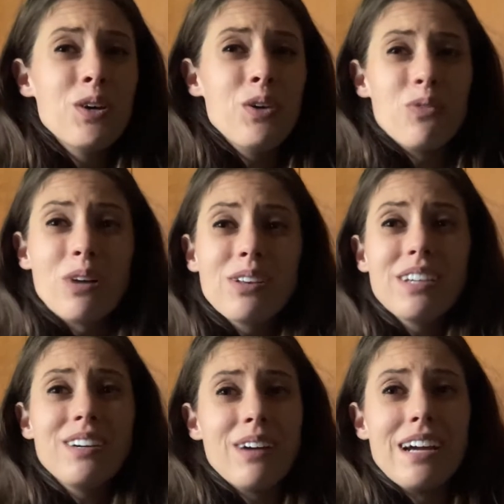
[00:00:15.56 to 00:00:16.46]

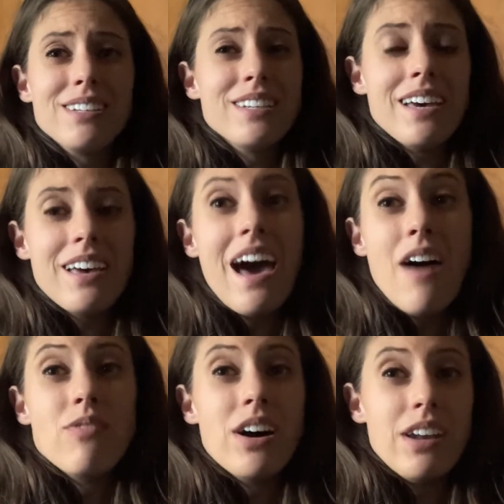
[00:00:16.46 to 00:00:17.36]
really great to
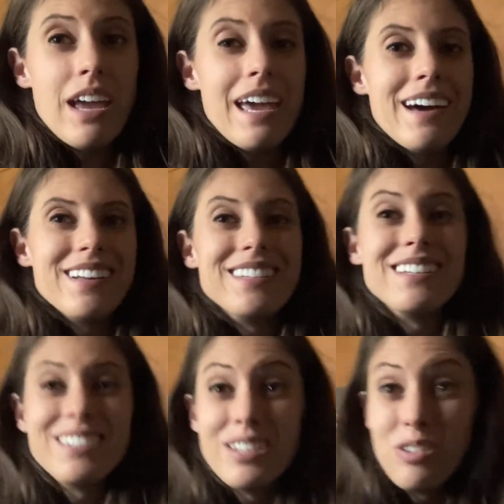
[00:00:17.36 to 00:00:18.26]
have on hand
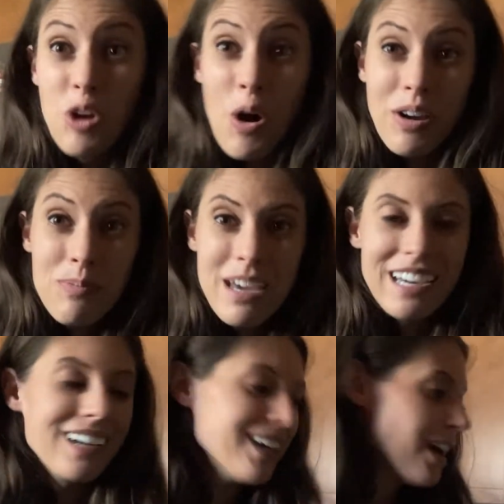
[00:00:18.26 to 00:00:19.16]
and to know how to
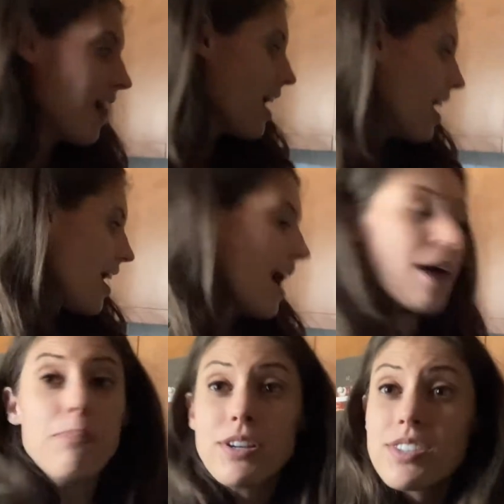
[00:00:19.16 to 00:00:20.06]
make.
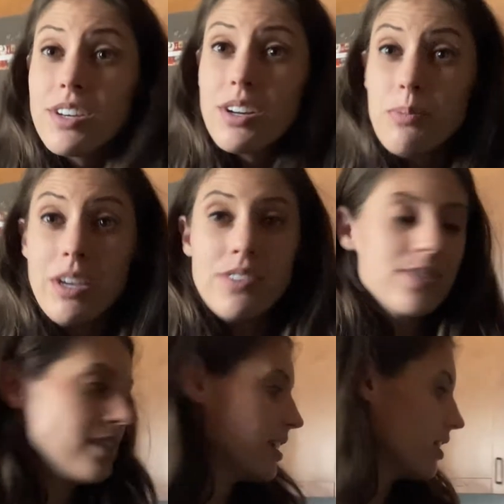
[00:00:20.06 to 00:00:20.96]
I'm personally going to be
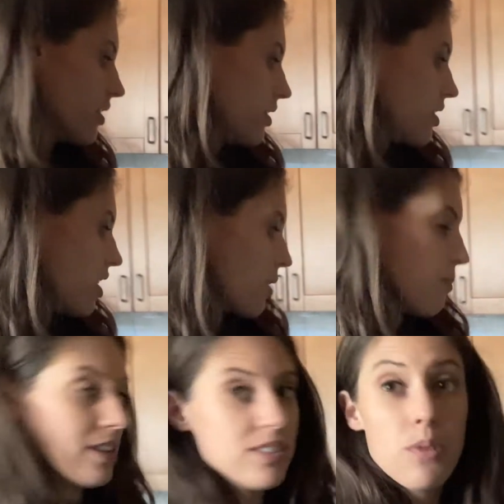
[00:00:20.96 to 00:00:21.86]
using
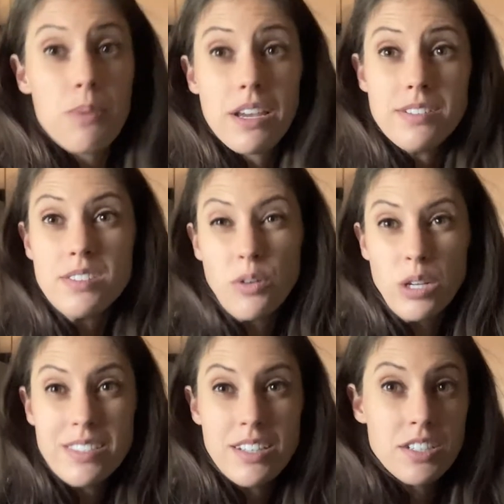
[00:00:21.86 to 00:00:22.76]
garbanzo beans, so when
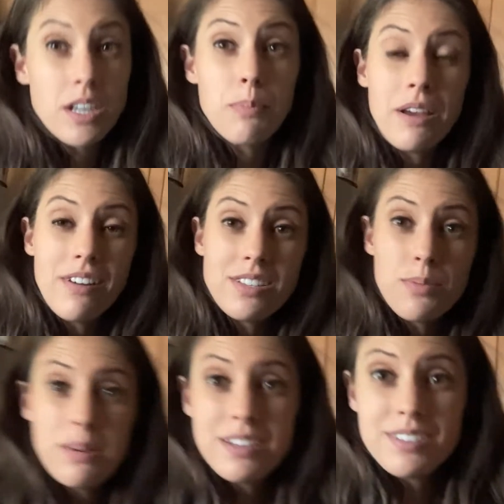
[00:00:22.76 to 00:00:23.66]
you see chickpea
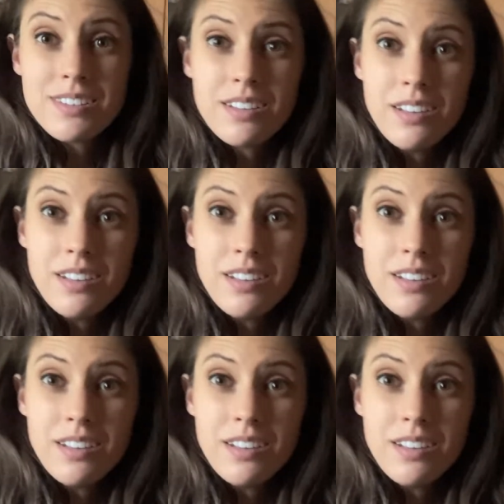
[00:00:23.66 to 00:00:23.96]
recipes,